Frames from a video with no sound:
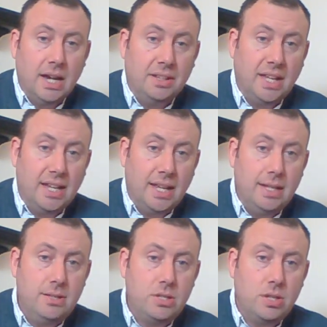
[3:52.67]
And then
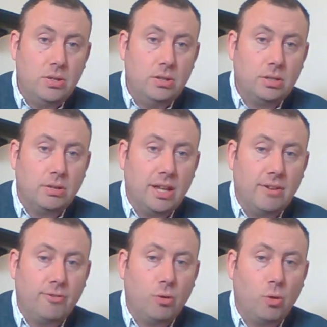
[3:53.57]
in 2, 3,
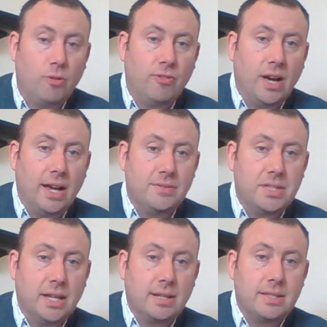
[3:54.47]
4, 5,
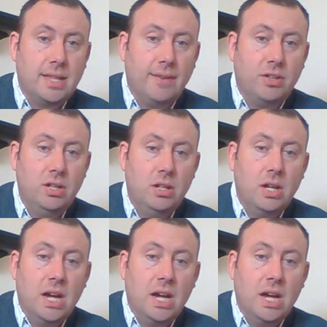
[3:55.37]
6, 7,